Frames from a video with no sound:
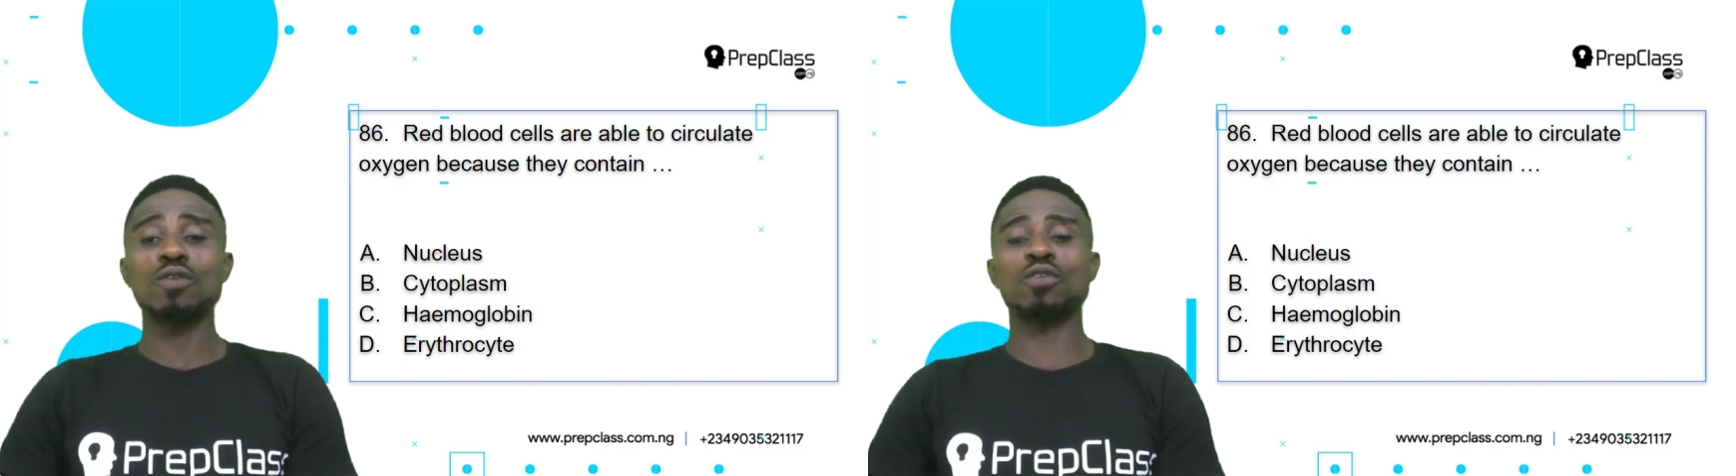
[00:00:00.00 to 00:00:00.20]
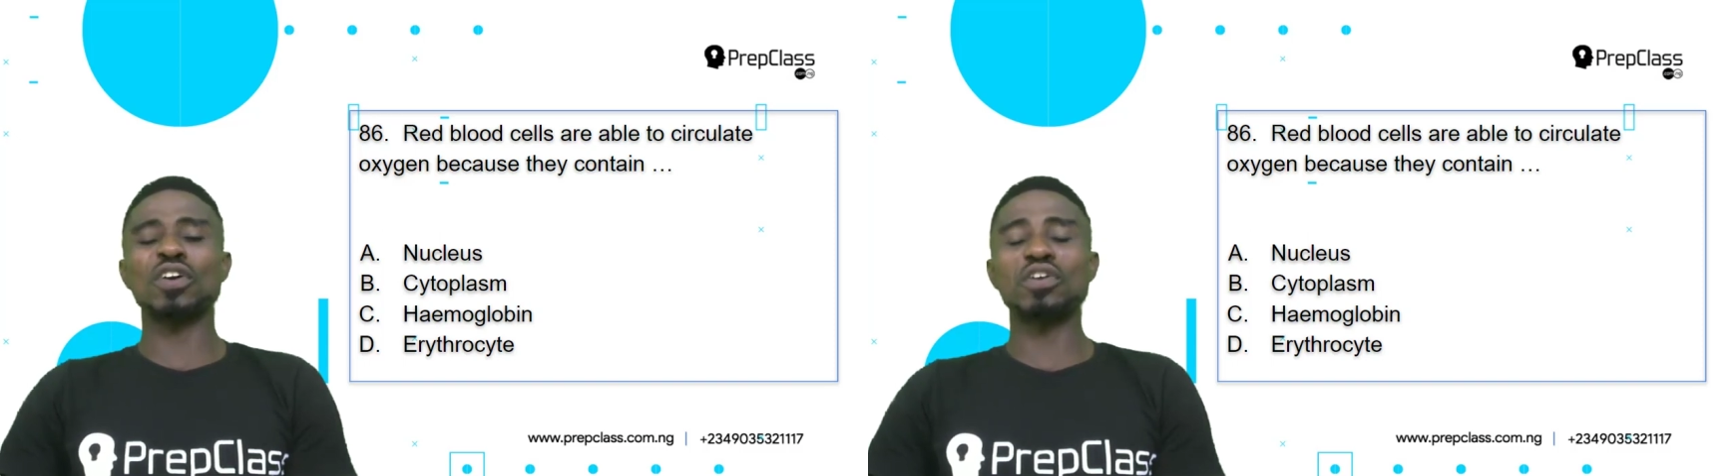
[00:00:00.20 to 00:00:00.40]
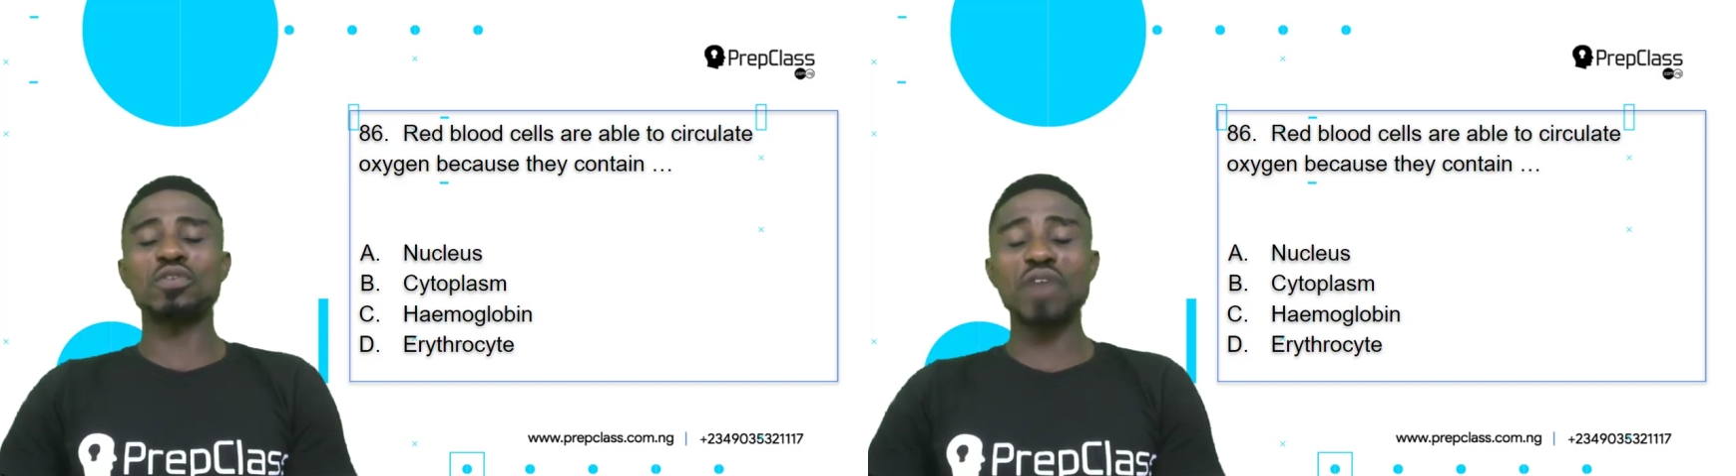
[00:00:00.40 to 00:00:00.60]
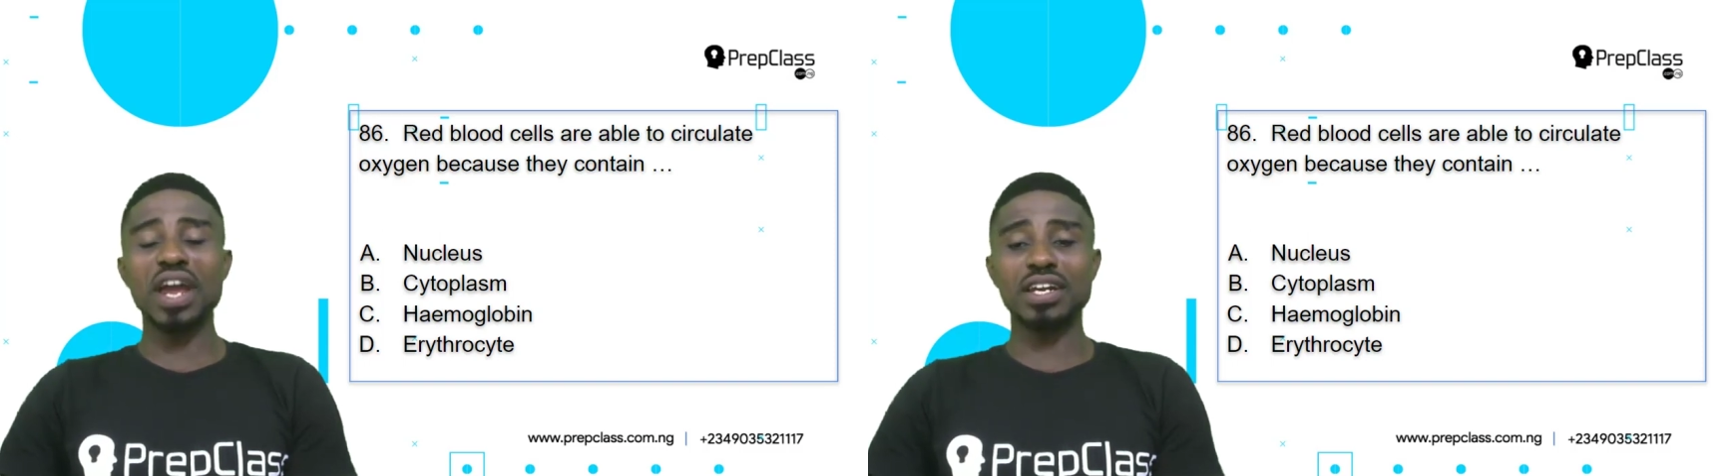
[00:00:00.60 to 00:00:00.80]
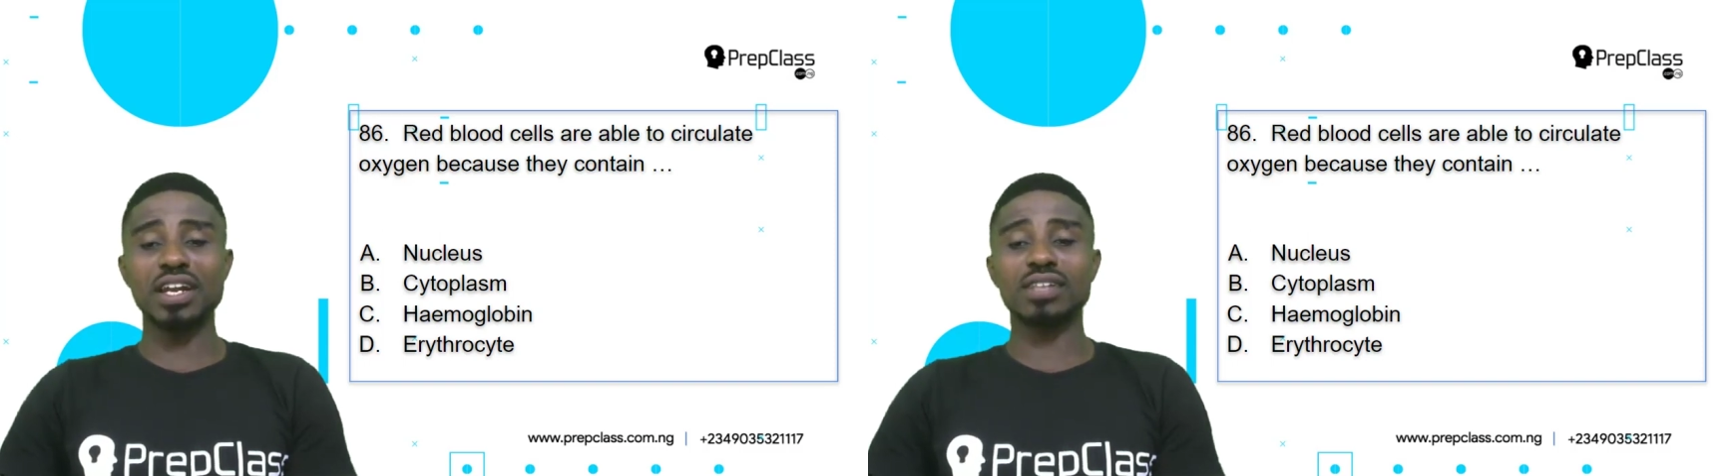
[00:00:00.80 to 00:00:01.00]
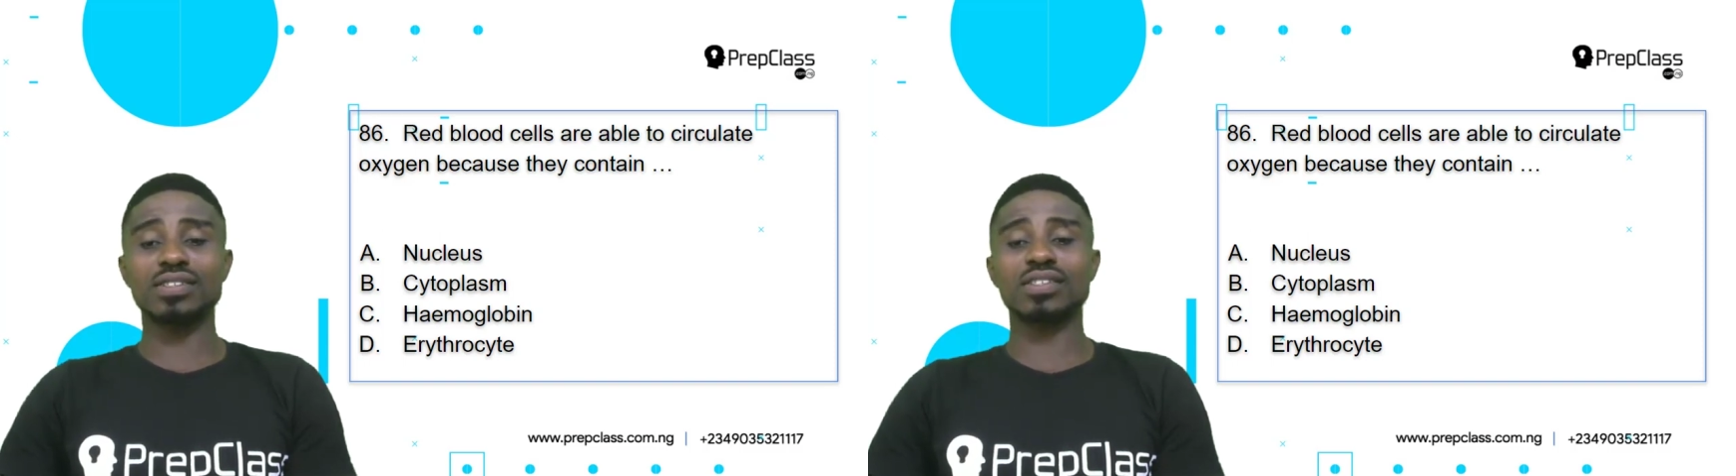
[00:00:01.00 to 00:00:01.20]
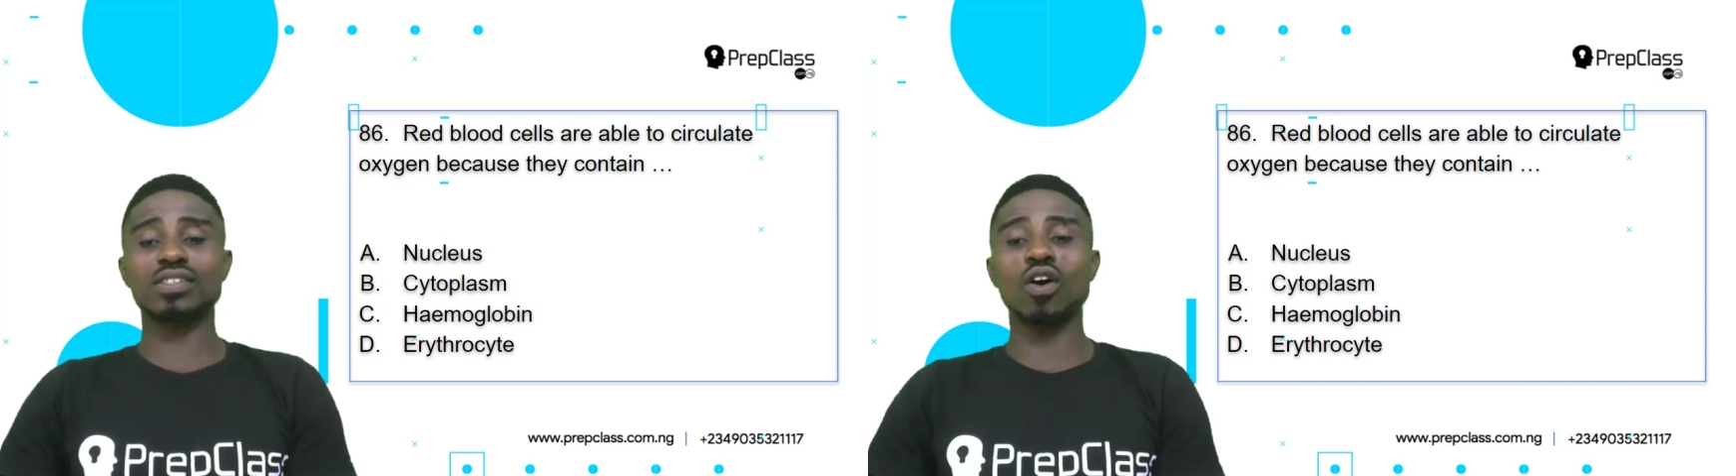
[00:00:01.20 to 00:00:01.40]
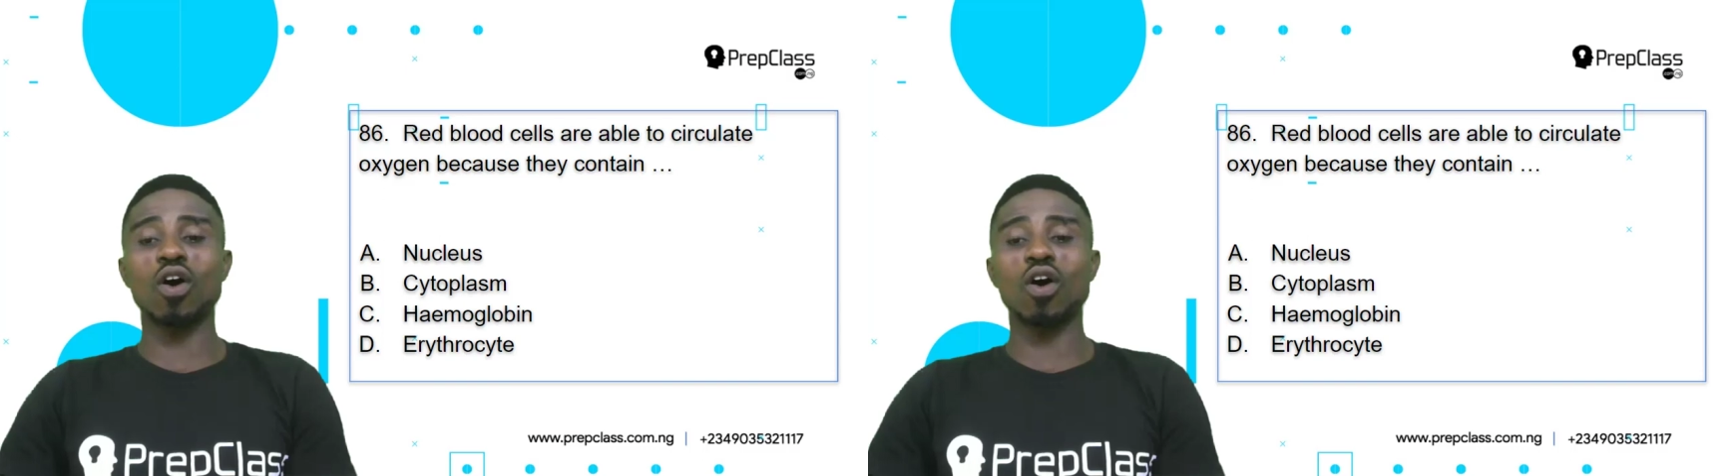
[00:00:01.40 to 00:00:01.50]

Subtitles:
for the redness